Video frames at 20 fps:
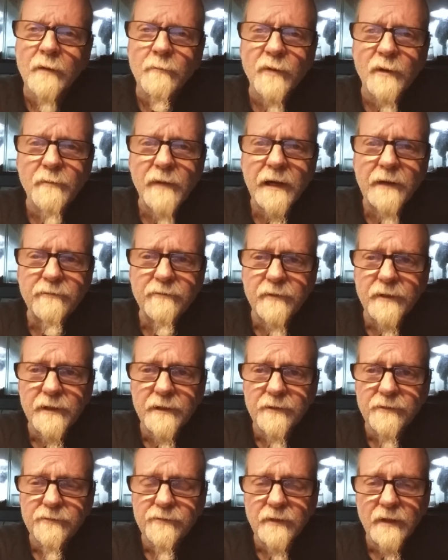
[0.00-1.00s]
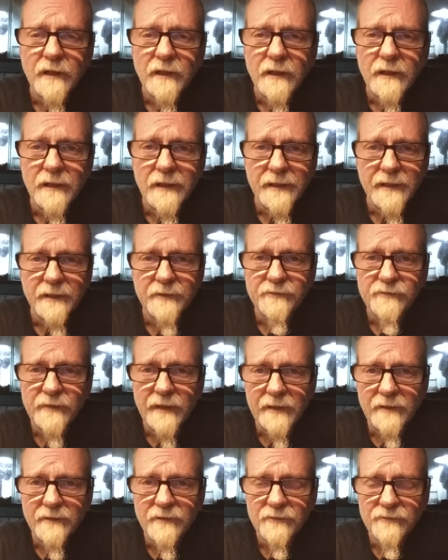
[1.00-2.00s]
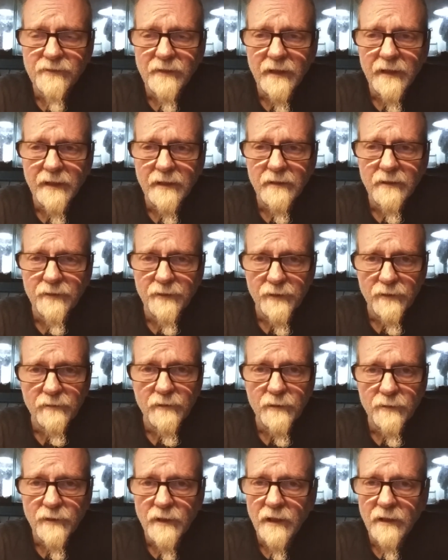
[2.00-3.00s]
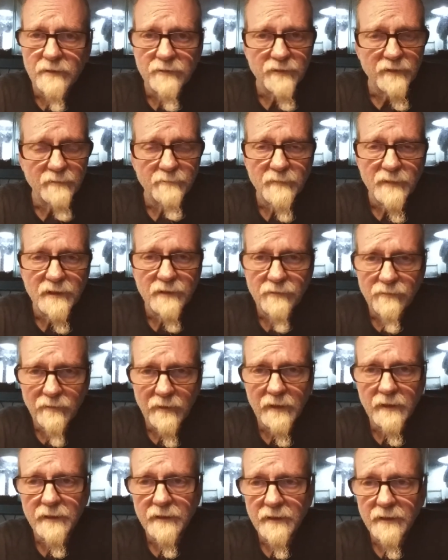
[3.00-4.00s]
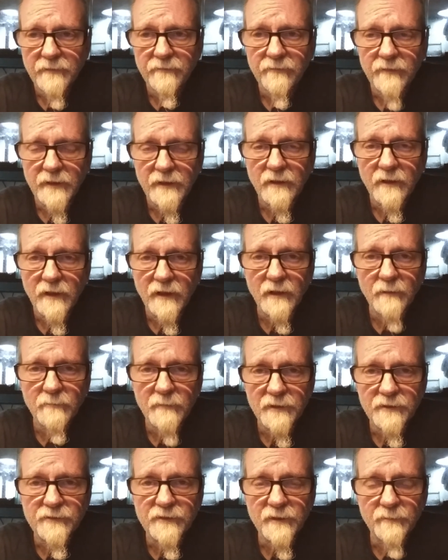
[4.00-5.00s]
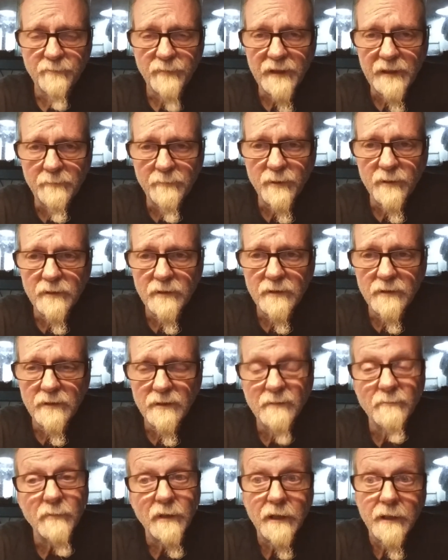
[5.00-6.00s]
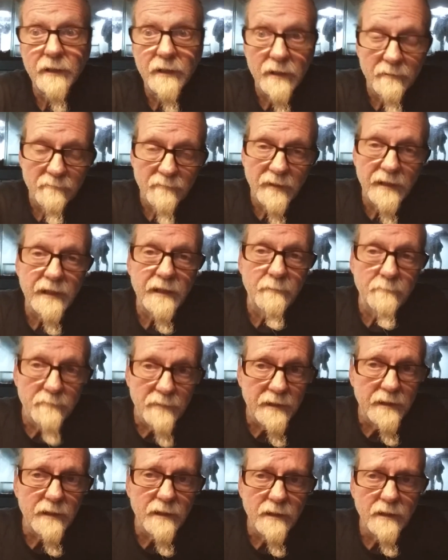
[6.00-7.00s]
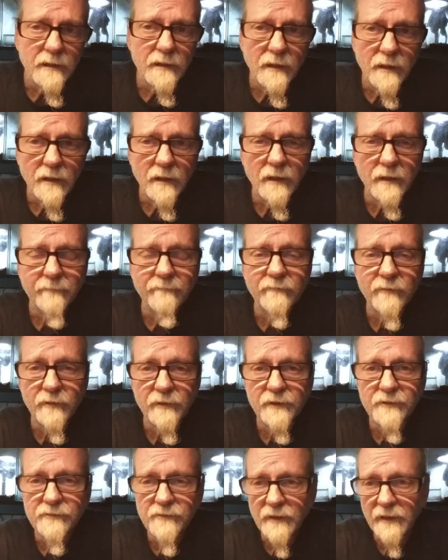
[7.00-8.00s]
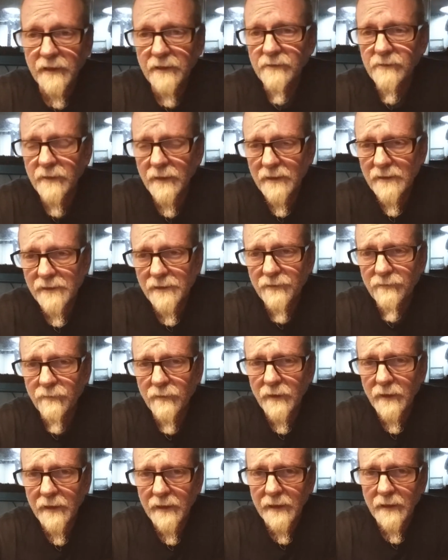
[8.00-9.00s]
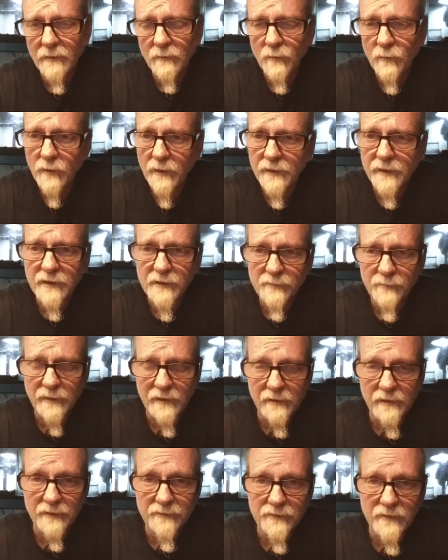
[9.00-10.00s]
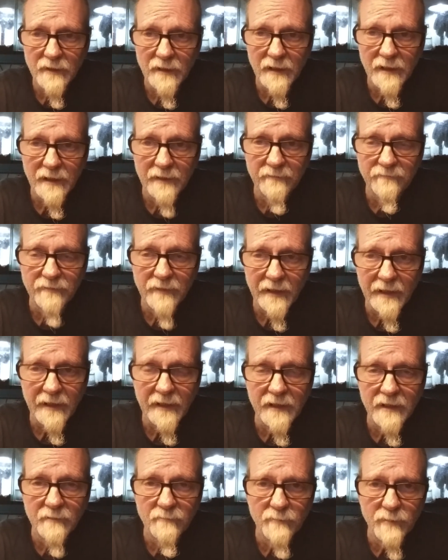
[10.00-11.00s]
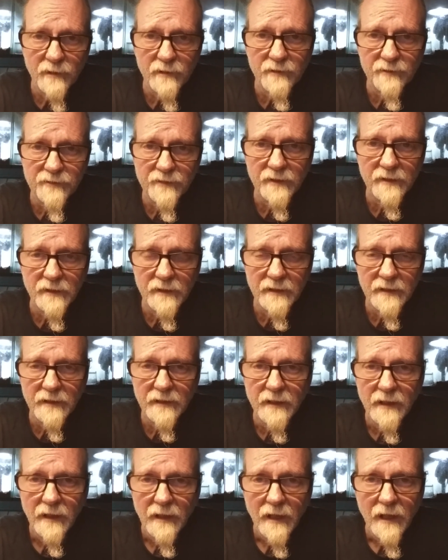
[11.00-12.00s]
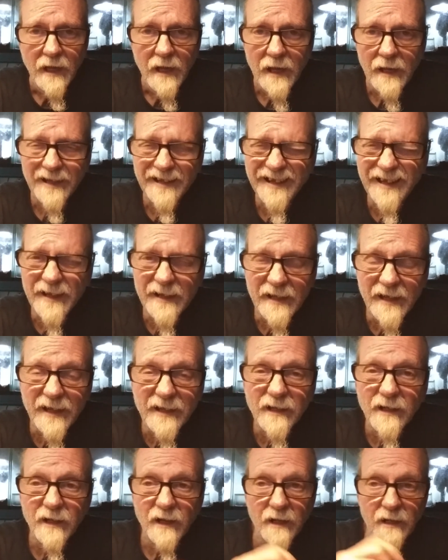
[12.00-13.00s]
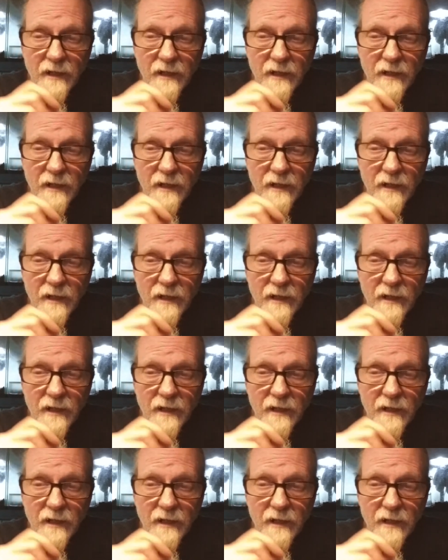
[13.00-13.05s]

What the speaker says: Permethrin is an insecticidal neurotoxin, but it's relatively harmless to people, but it may be harmful to snakes. And I'll just relate one experience that I've had personally. I cannot